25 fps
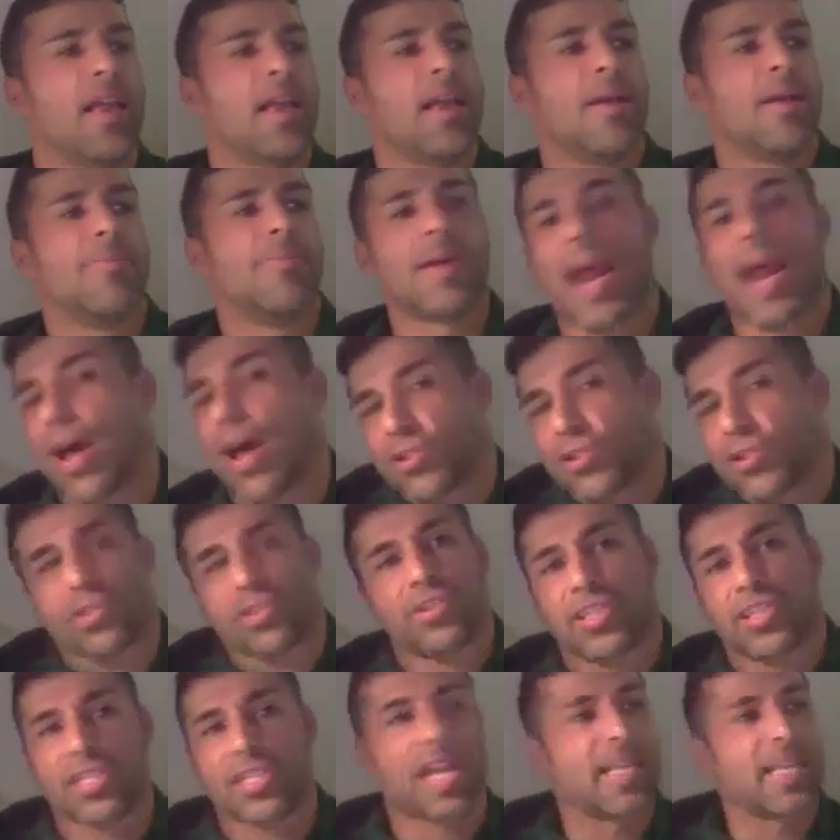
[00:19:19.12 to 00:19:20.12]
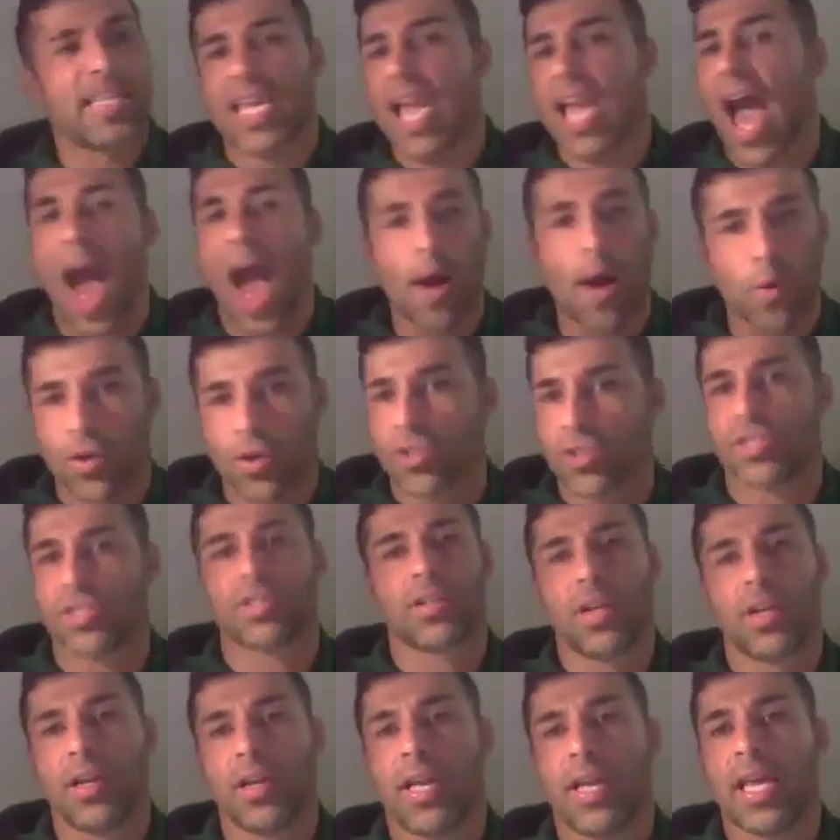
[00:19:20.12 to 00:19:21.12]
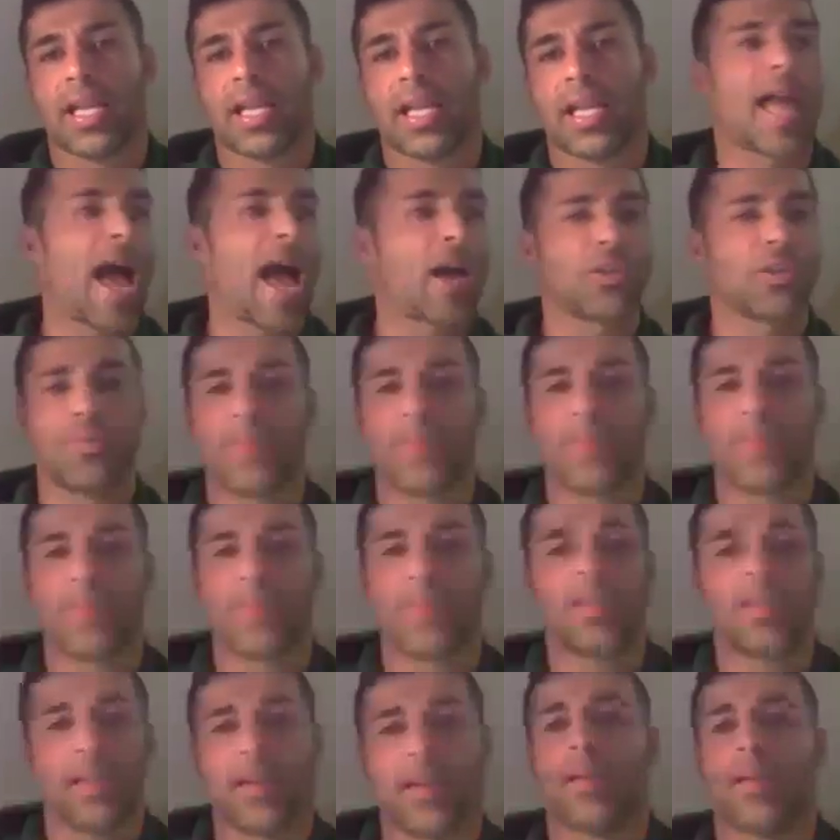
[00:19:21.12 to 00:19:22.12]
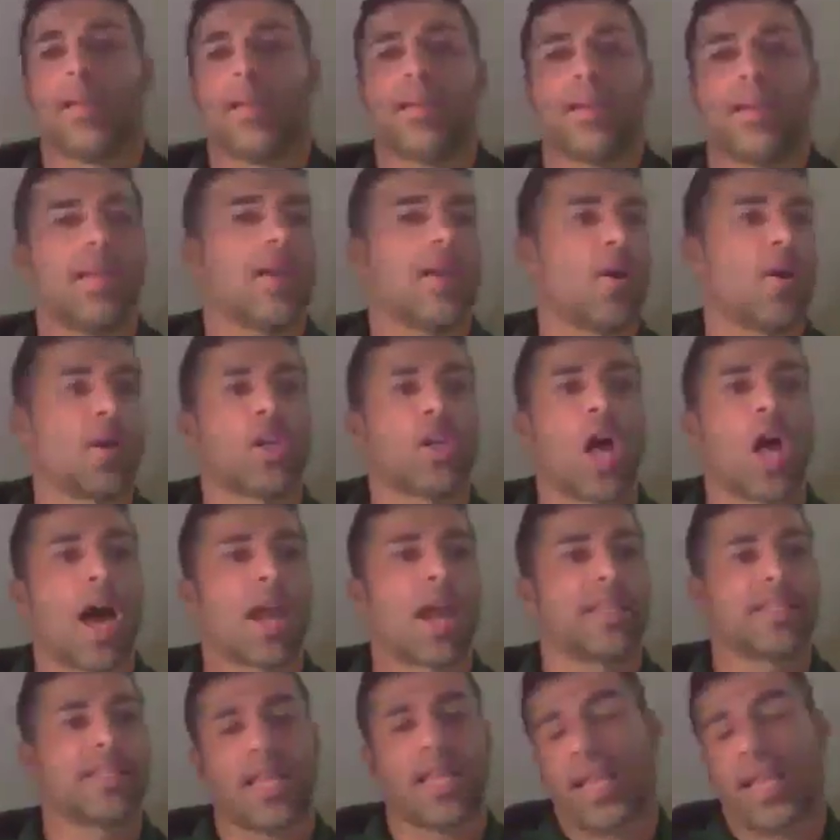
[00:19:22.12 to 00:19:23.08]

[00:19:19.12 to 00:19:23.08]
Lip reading: But I also just like the hours. It allows me, a lot of time.